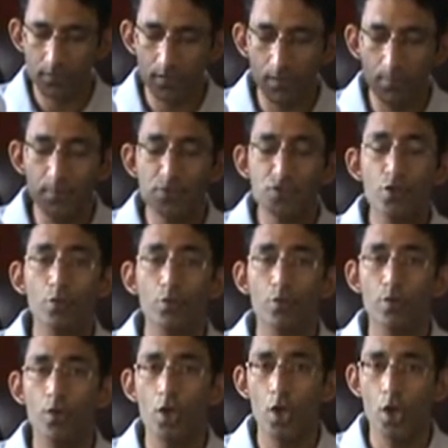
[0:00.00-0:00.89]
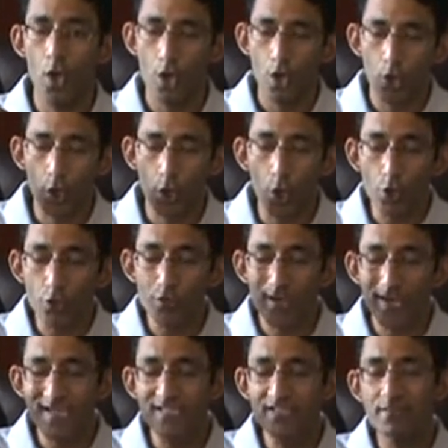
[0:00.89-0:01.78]
Number 2, go
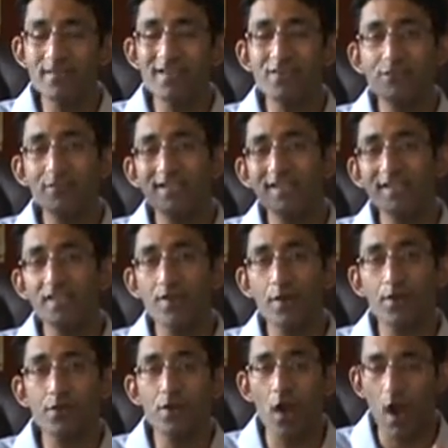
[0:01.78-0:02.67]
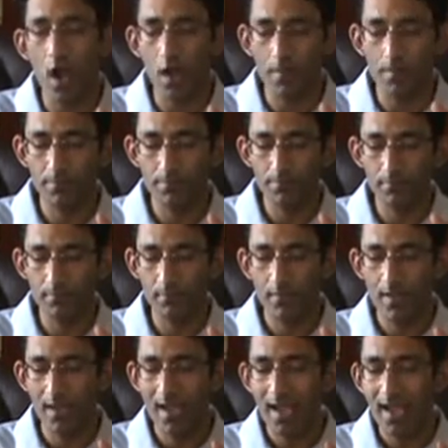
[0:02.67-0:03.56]
to internetretailer.com
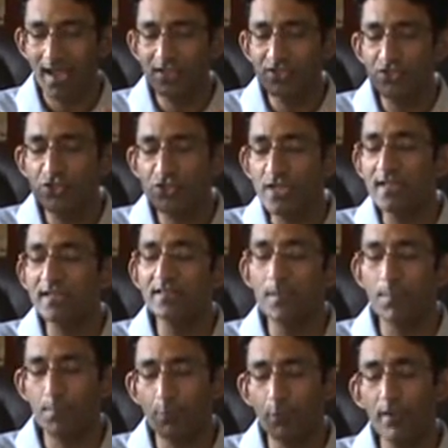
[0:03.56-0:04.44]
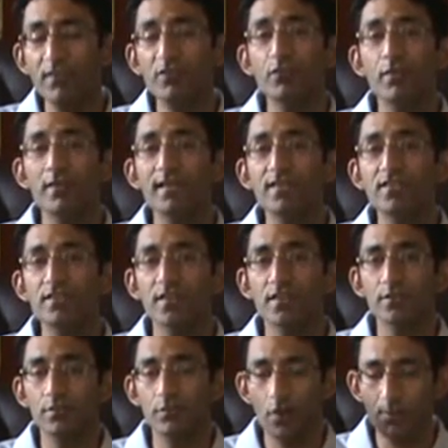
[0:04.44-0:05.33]
and check the press
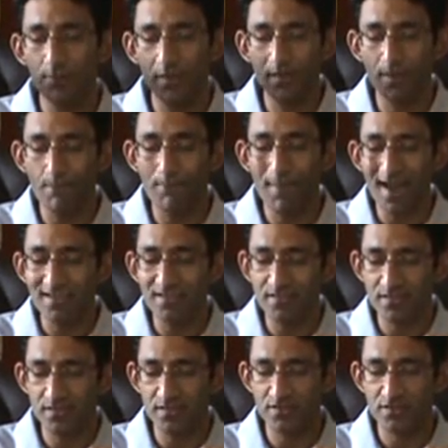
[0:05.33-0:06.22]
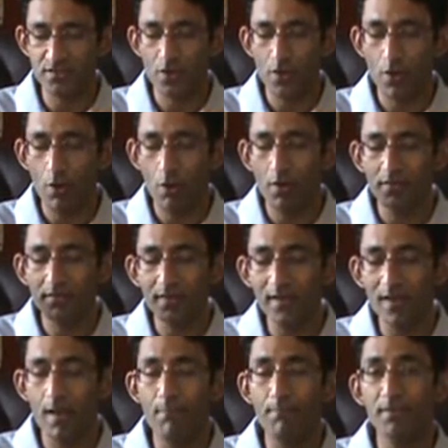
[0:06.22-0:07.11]
releases from your competitors or
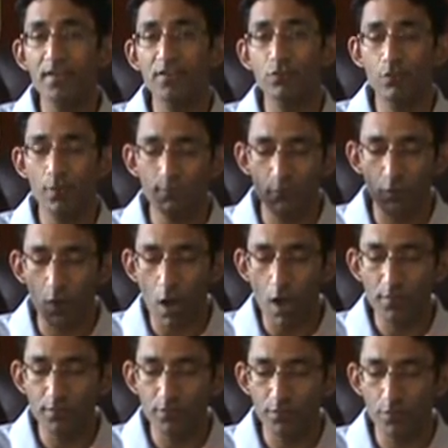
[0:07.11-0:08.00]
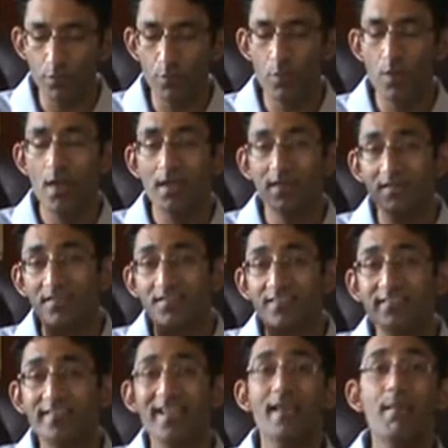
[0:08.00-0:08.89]
other companies who have gone through the
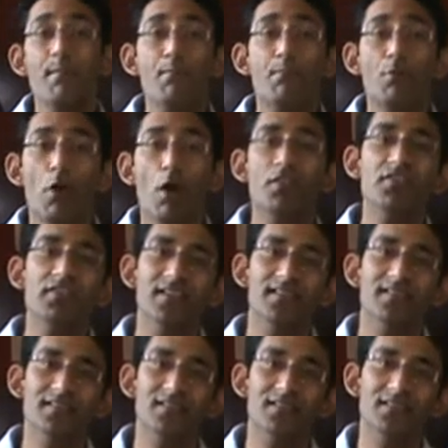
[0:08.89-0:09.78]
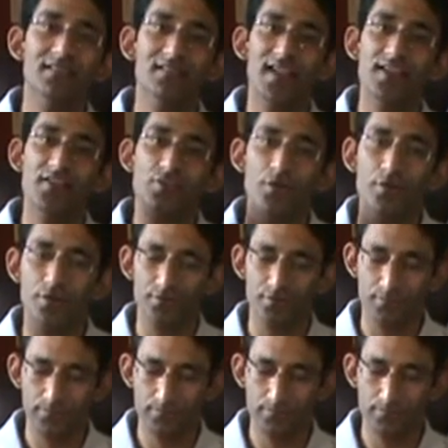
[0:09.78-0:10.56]
same process like yours.